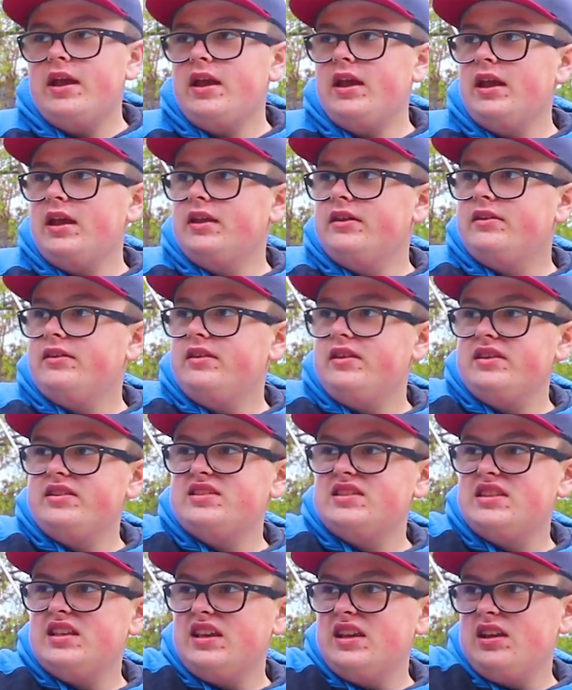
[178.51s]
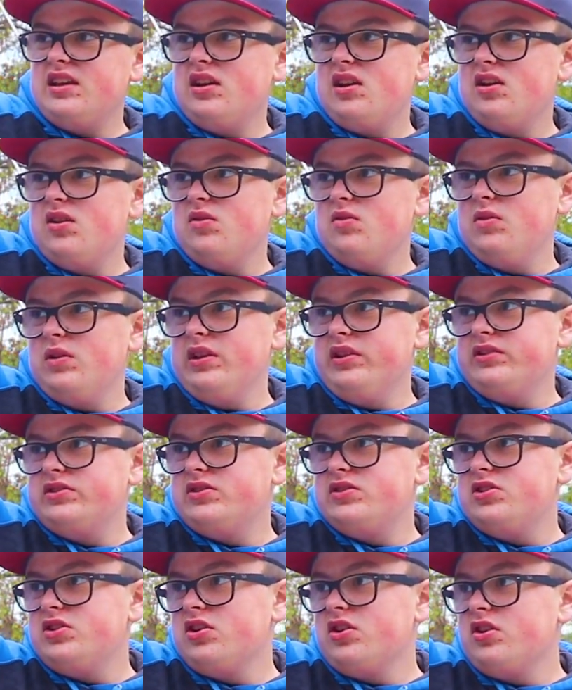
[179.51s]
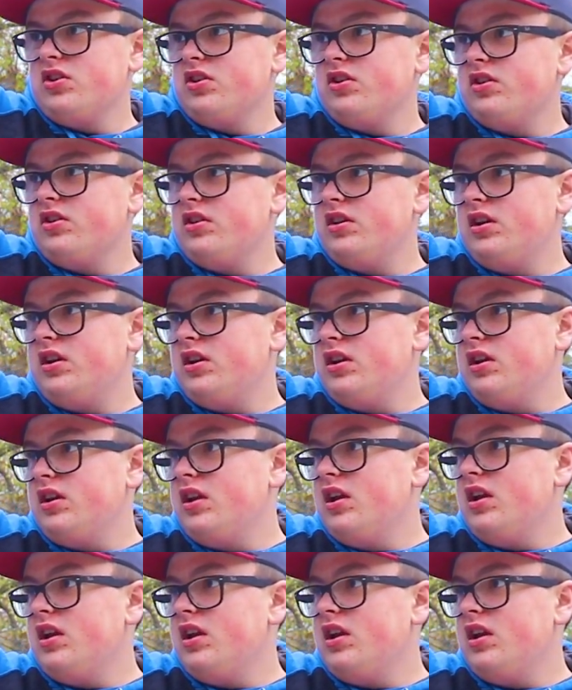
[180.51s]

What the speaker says: and this thing will turn